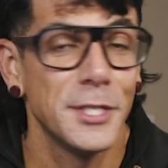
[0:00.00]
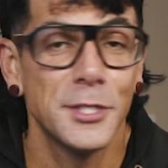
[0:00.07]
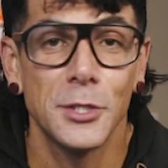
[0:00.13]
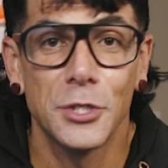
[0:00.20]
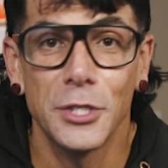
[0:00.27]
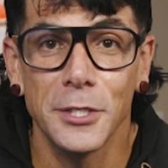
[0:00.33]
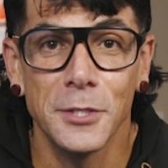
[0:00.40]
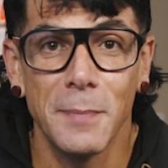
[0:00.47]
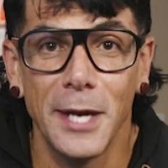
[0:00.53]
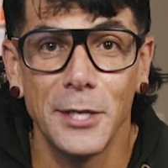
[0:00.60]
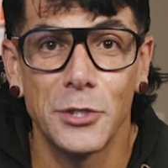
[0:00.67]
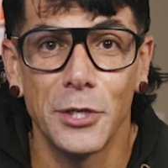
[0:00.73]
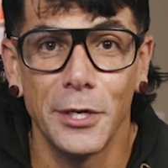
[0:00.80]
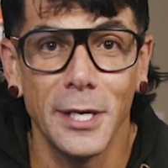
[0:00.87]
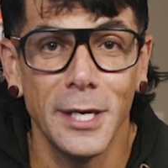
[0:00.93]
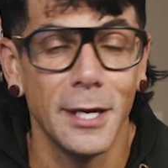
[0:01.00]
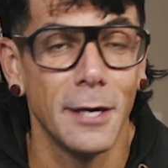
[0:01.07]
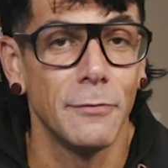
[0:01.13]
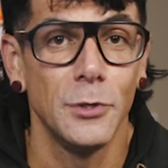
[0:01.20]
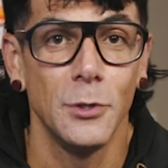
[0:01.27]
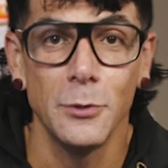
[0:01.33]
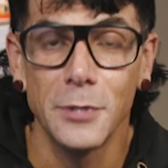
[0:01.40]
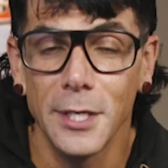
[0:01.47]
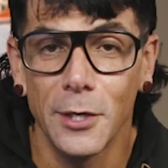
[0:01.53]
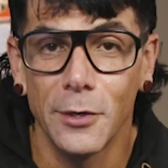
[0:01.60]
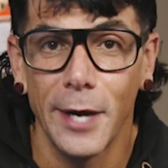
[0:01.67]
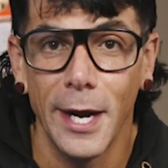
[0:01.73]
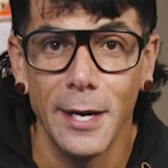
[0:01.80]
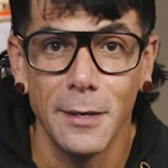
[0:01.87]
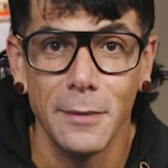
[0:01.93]
This is just my journey of using
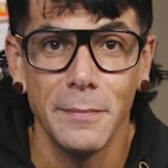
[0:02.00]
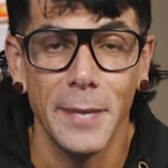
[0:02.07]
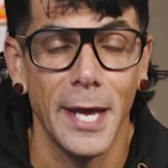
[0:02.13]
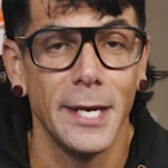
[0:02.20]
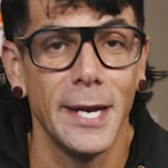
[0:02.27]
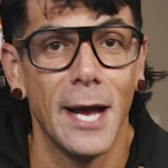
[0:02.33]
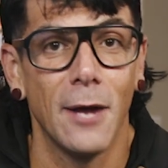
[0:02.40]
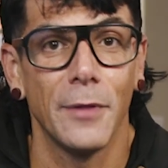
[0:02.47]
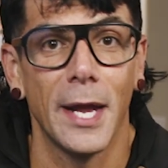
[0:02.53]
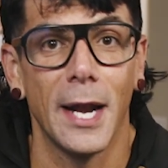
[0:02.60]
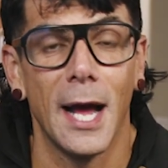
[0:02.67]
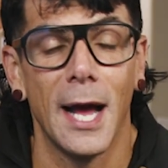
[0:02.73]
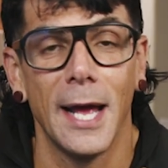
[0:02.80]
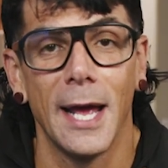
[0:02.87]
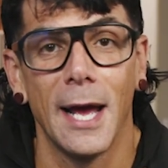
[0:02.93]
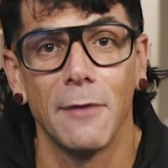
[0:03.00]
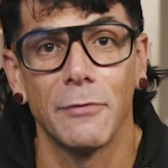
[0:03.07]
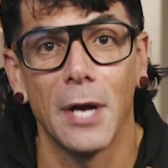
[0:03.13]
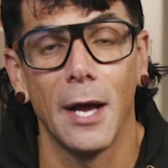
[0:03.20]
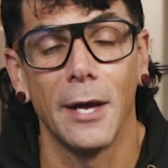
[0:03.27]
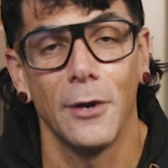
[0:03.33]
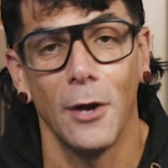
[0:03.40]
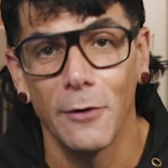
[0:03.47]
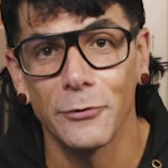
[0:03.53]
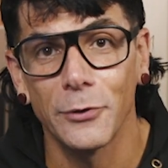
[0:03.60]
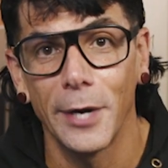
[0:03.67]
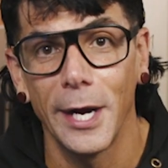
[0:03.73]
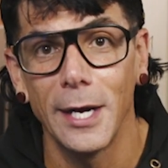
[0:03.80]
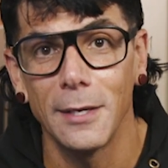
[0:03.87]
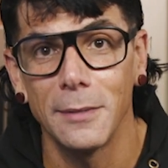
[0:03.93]
Kratom, and now that I have gotten off
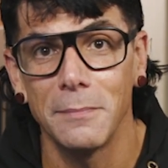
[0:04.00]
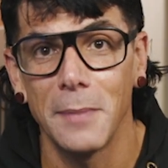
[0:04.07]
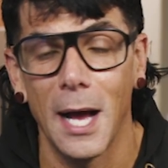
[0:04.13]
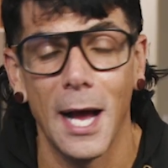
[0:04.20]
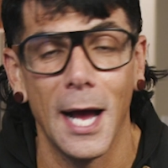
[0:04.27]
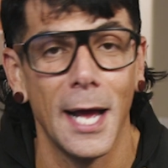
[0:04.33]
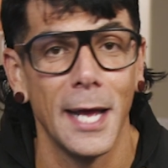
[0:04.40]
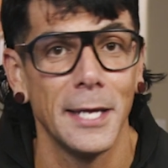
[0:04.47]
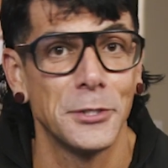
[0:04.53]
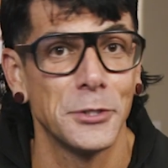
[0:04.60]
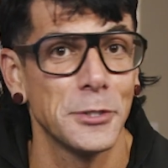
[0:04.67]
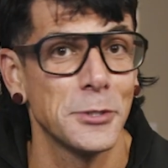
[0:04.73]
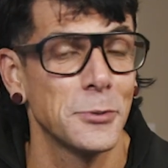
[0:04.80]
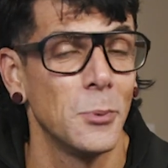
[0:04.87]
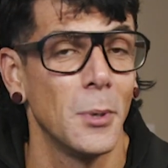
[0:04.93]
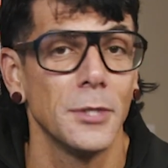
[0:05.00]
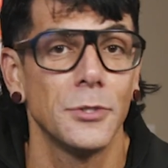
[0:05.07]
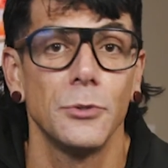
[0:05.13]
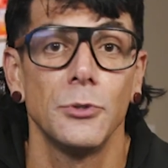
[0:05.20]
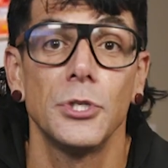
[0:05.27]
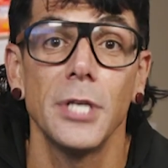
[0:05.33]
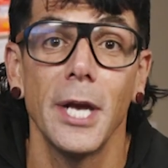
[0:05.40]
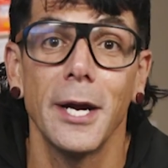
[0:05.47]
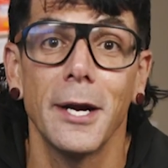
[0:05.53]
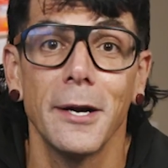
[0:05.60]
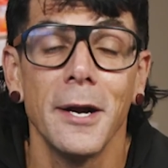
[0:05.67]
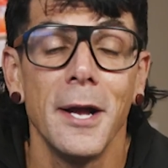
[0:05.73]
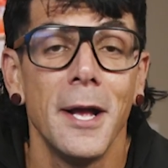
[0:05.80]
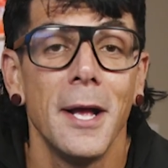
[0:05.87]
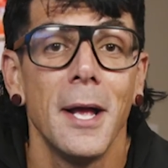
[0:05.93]
Kratom, I just want to
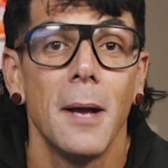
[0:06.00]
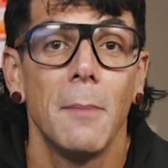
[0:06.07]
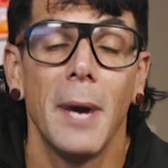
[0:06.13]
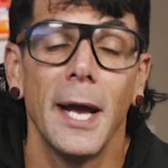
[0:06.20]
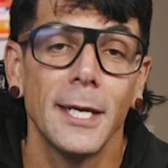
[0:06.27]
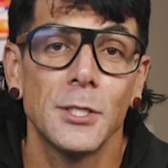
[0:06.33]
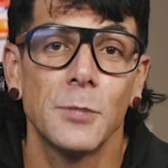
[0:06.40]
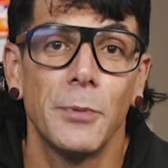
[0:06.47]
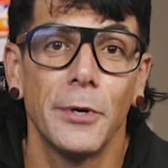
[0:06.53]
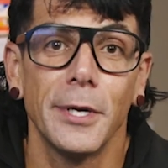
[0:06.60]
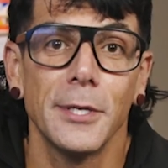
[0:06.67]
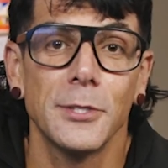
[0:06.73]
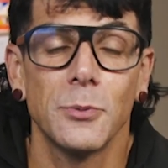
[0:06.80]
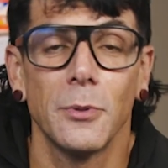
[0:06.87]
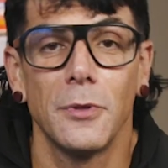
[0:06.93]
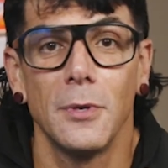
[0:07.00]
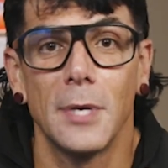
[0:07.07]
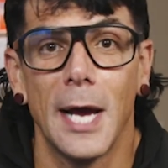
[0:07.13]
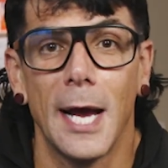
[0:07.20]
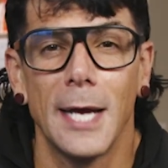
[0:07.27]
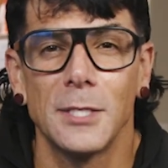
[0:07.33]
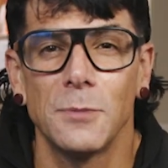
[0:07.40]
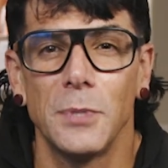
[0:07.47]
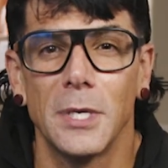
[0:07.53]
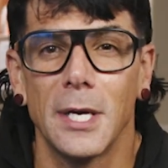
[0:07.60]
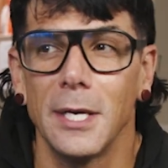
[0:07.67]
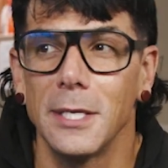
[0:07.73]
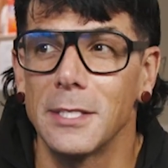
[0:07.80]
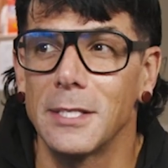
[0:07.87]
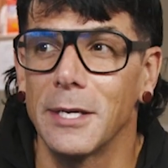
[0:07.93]
share my experience with you guys
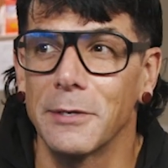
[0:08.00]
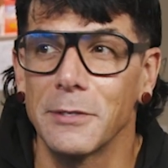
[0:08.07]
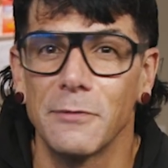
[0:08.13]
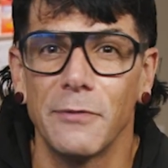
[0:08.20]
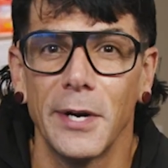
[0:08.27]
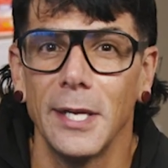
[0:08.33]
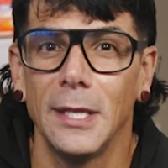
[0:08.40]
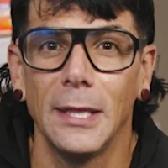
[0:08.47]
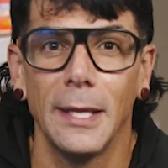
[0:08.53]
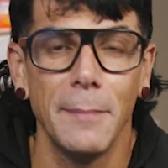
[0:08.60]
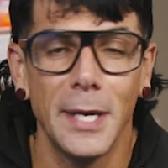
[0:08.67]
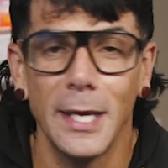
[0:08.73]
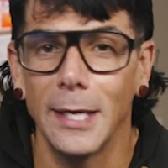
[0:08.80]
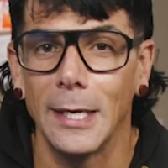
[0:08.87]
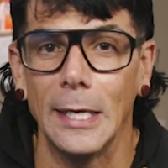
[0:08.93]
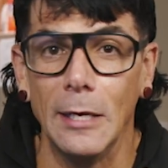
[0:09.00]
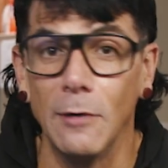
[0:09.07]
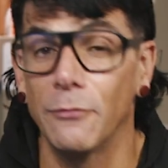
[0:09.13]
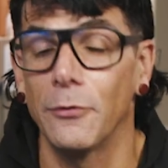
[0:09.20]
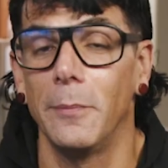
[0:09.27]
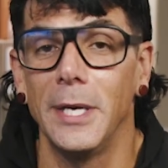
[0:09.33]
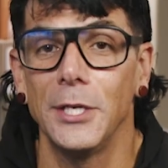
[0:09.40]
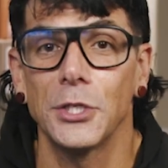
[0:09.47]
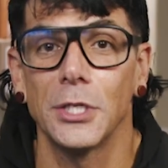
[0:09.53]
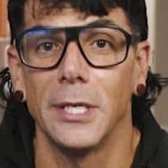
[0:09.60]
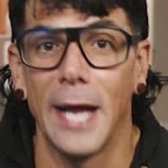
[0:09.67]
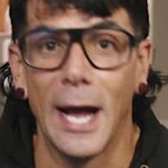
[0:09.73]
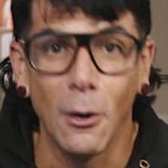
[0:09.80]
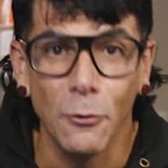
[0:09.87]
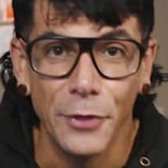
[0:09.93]
because there's very limited
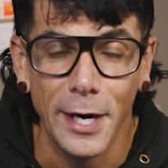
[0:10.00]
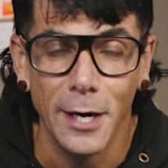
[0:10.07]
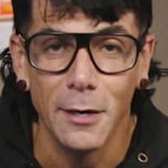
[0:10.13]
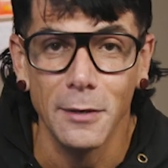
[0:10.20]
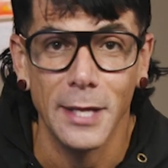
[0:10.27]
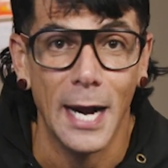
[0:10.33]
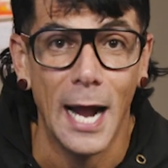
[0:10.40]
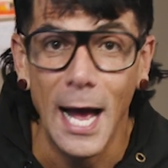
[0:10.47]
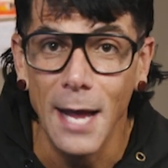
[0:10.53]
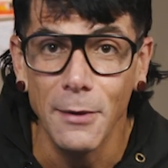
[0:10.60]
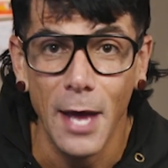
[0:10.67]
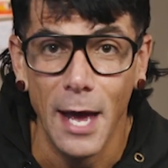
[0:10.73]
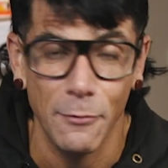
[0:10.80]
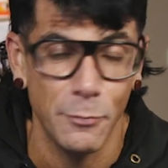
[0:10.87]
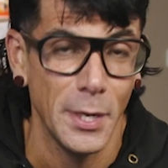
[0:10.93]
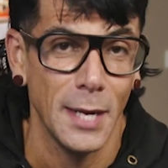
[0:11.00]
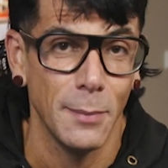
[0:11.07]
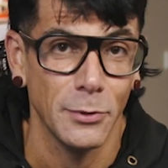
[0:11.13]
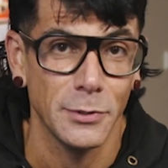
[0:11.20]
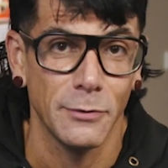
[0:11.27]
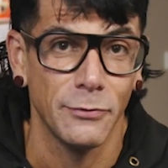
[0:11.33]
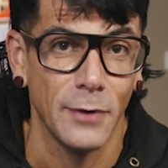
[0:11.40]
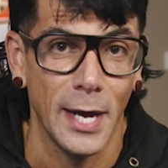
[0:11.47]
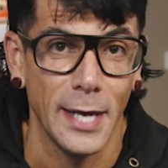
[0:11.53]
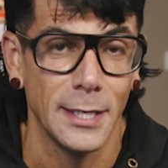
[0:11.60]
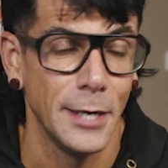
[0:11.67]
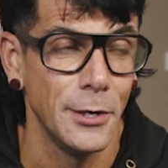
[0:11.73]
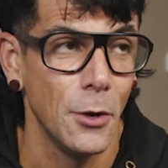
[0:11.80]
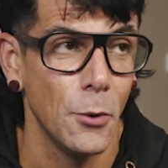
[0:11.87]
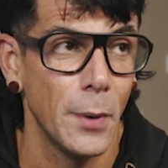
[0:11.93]
information out there that I have been able to
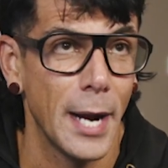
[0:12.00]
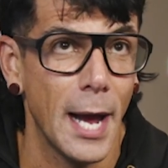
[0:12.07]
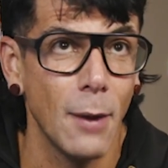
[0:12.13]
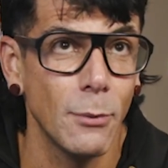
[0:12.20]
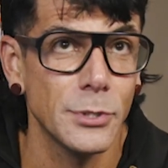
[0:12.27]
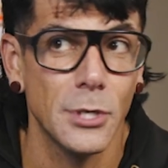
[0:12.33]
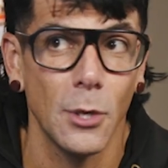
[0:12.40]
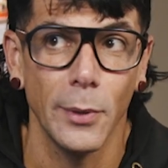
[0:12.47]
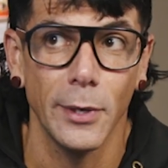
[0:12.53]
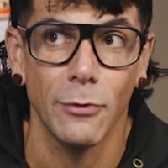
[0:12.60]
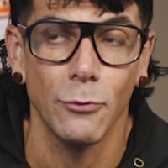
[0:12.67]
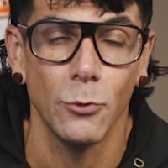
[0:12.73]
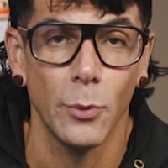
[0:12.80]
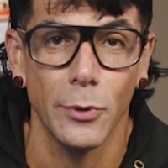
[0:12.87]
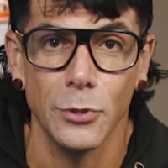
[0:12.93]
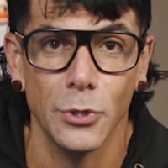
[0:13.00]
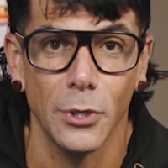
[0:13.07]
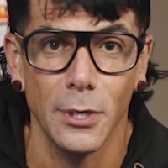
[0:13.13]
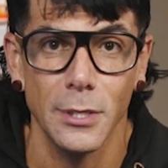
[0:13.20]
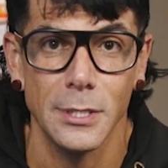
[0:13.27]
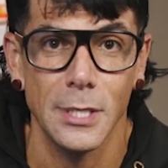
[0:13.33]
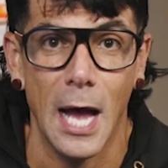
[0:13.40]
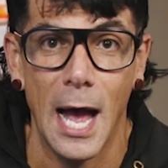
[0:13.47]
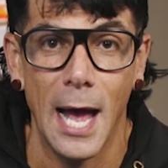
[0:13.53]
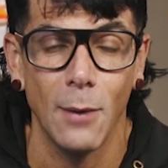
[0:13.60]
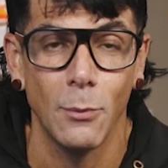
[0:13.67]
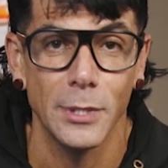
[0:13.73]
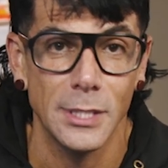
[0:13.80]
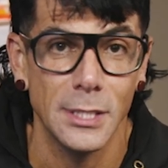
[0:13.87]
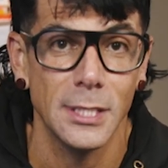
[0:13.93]
find. I know when I was going through withdrawals,
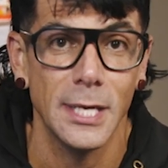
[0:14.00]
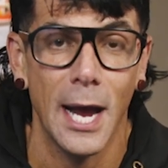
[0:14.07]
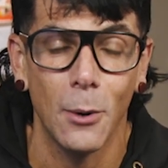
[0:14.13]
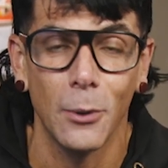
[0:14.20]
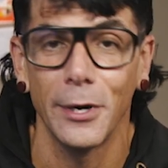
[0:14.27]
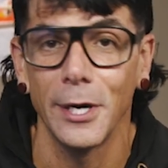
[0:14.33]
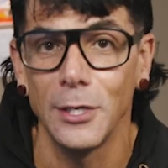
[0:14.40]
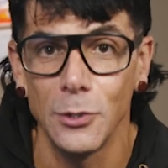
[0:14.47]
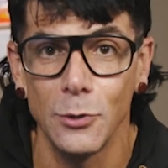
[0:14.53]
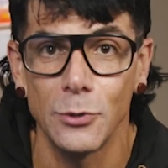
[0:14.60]
I was scouring